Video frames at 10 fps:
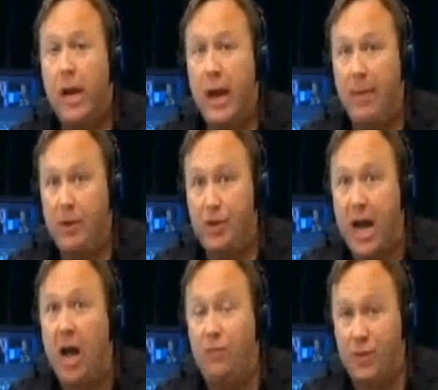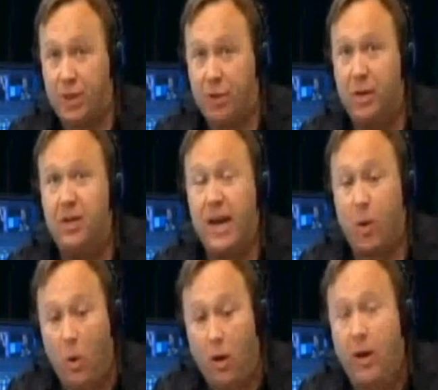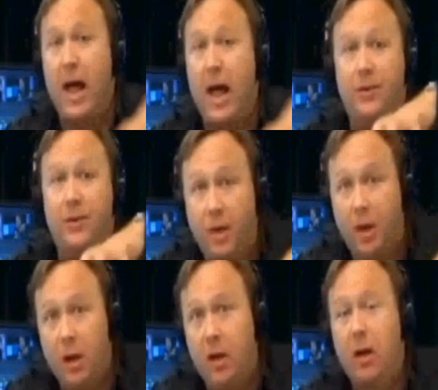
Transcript: and the child facilities had organized